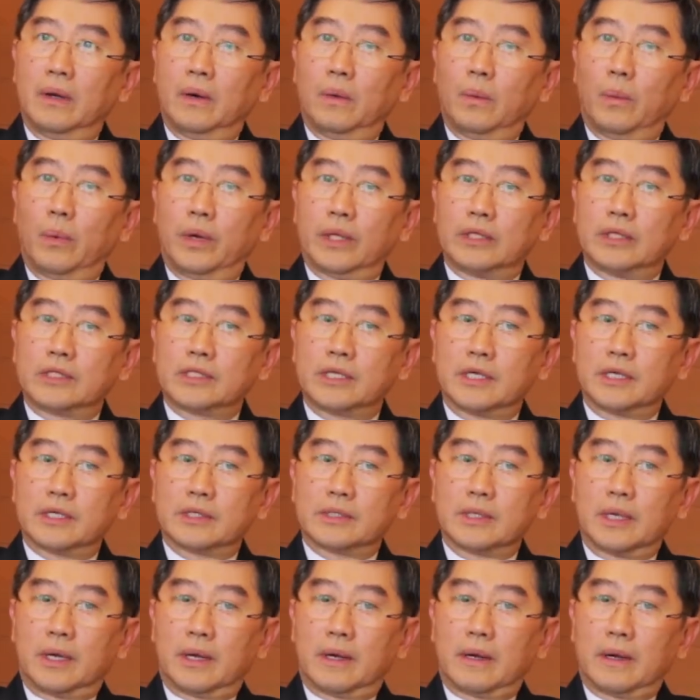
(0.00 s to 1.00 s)
which
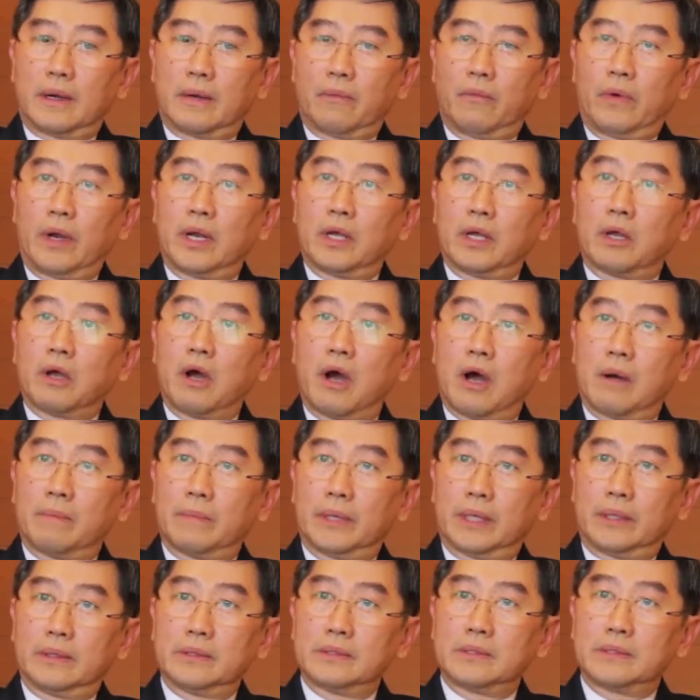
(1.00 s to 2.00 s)
is very
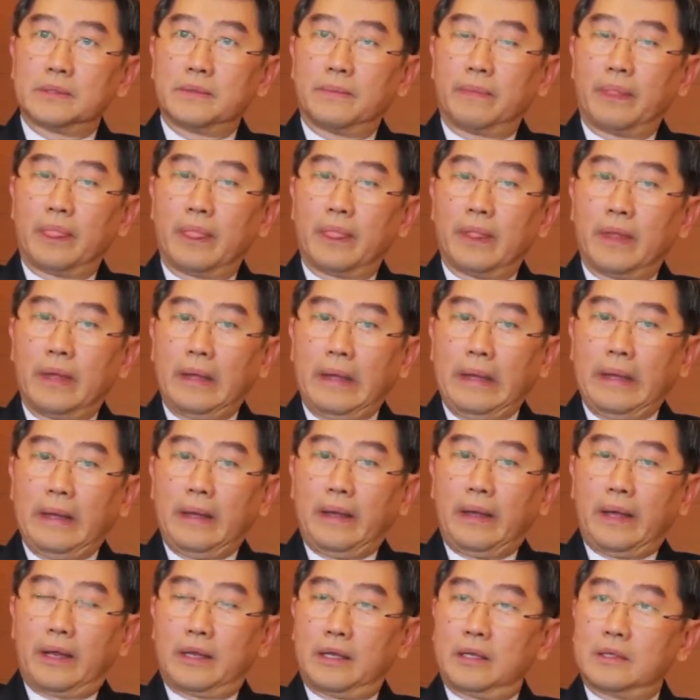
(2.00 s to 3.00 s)
common,
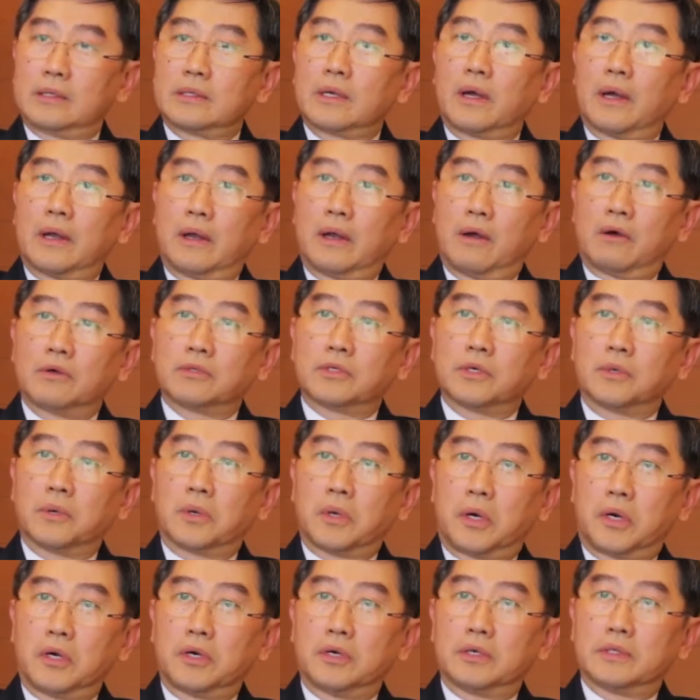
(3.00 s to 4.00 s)
and it can also
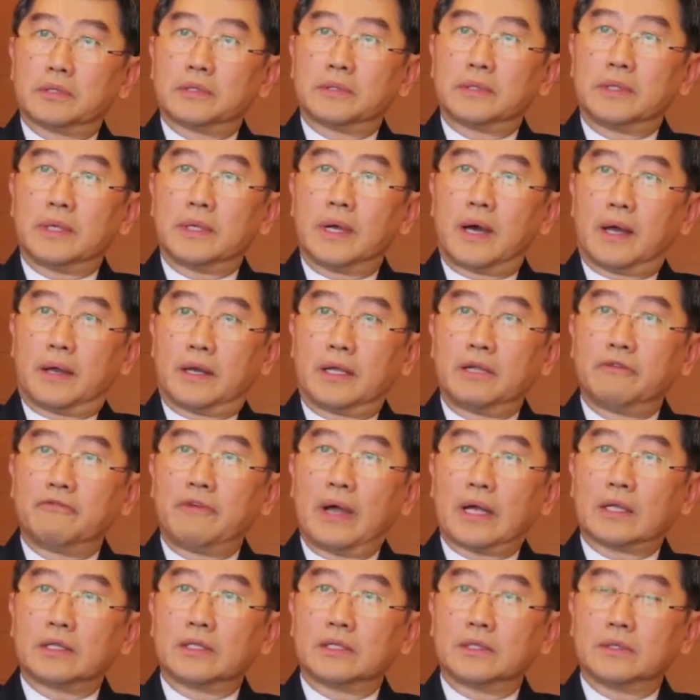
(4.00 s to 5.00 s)
cause the heart
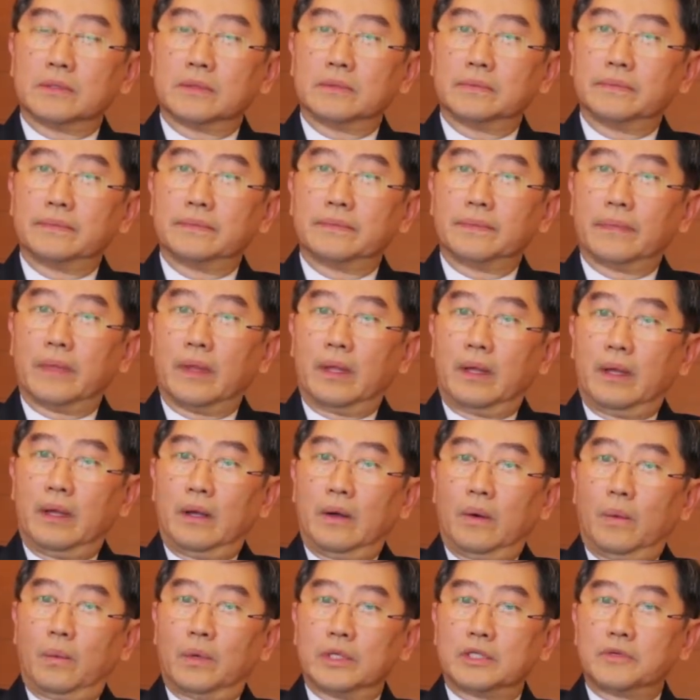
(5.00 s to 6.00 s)
defect too,
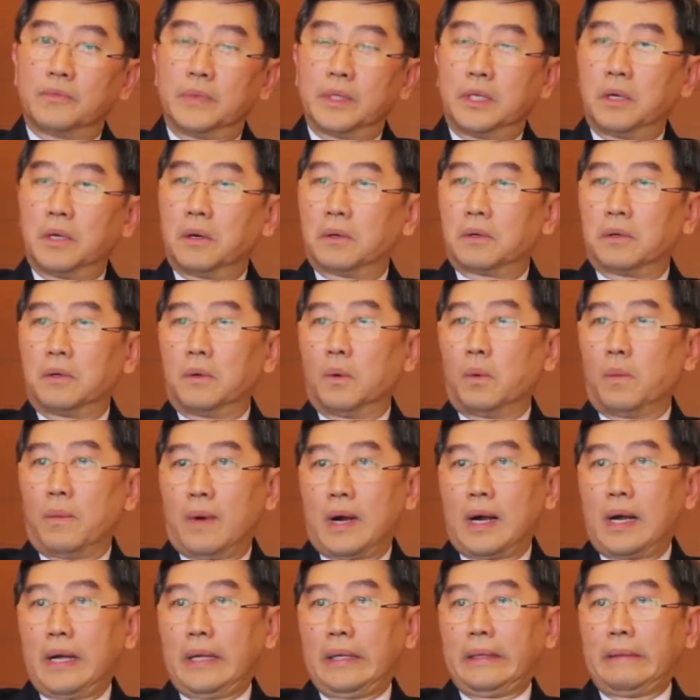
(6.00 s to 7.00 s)
which we don't know
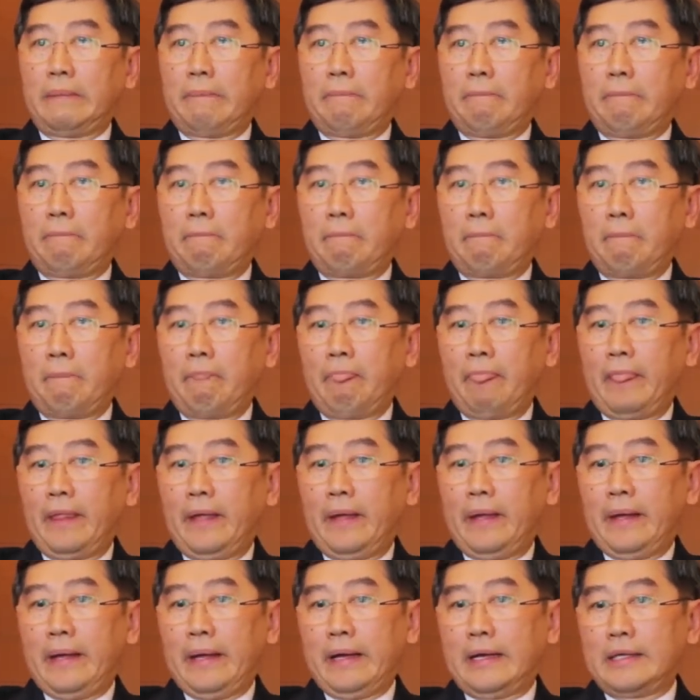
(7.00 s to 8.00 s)
why.
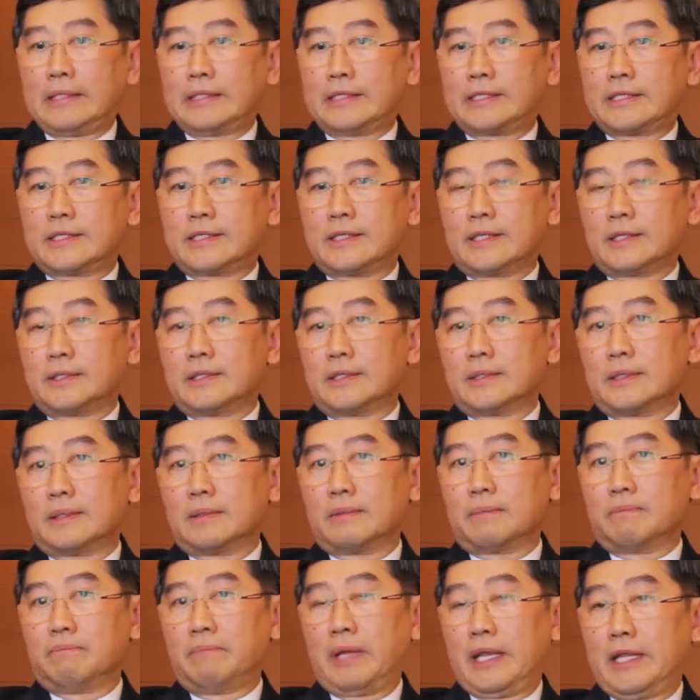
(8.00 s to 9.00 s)
And certain
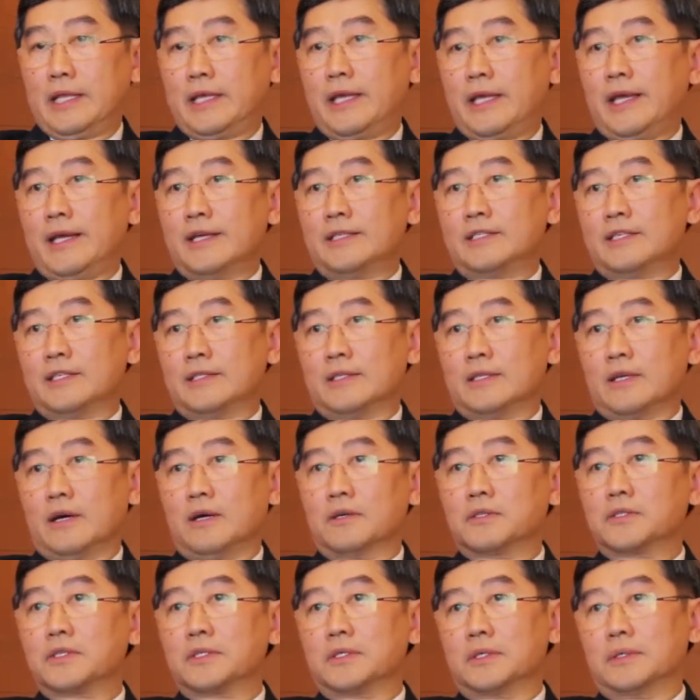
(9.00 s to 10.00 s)
medications
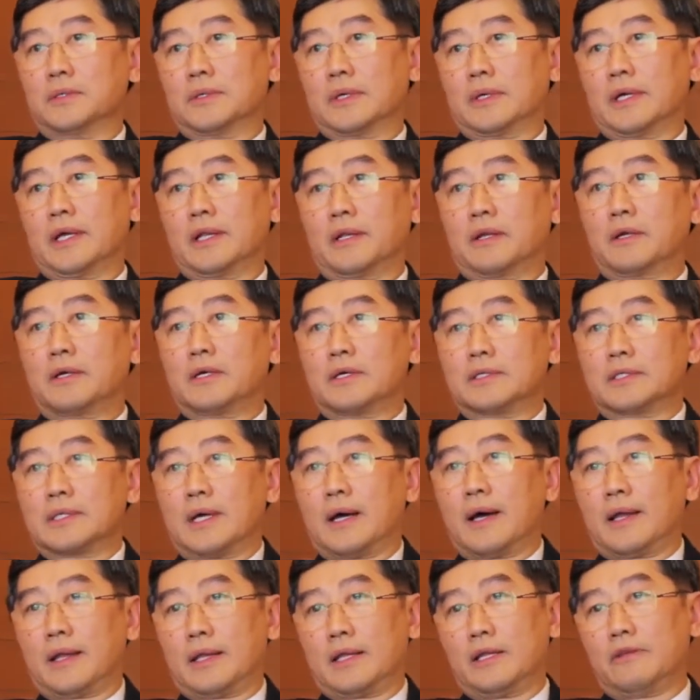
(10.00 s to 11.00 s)
also can cause
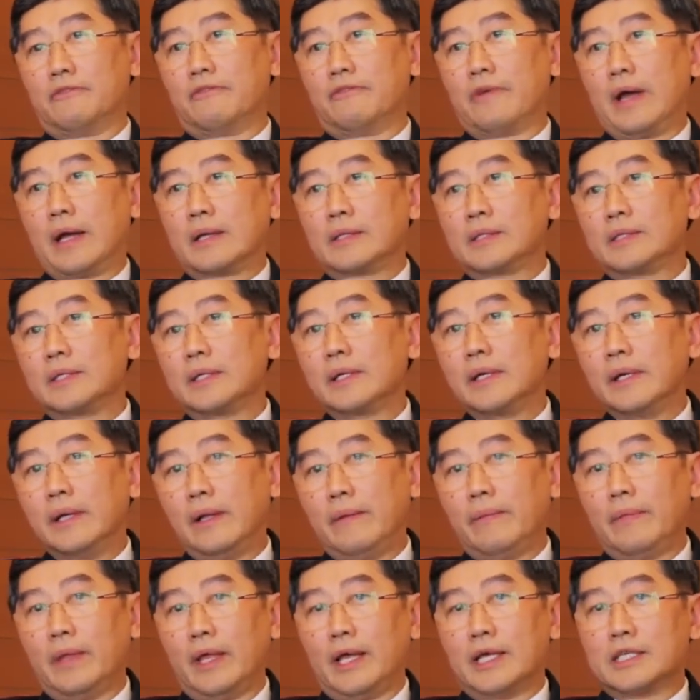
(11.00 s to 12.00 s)
a heart defect,
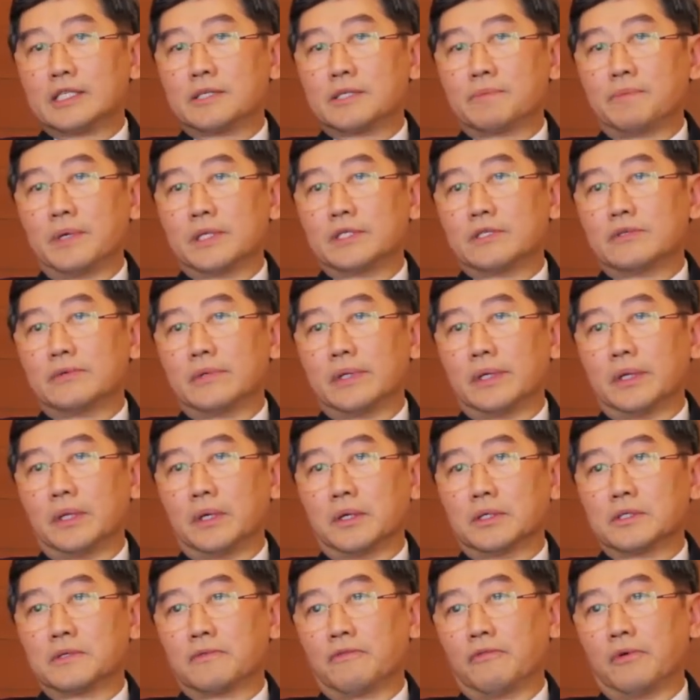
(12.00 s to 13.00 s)
especially
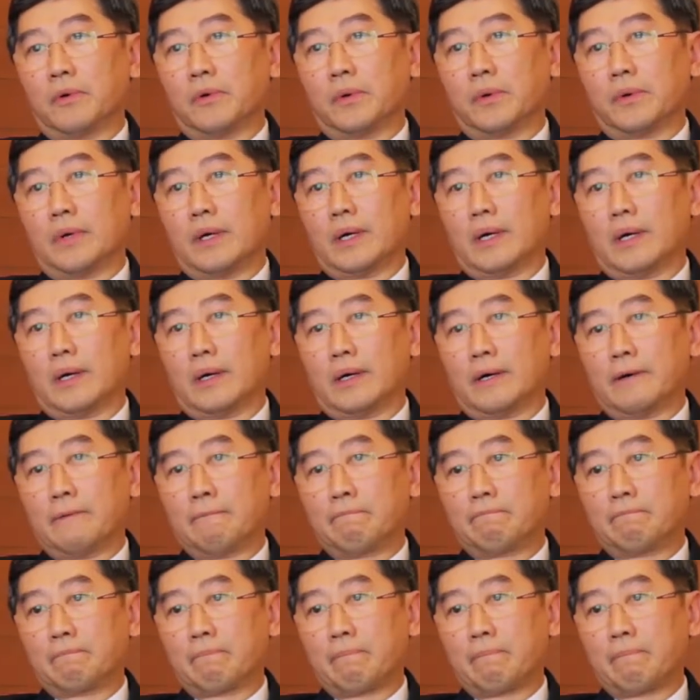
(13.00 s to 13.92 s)
those for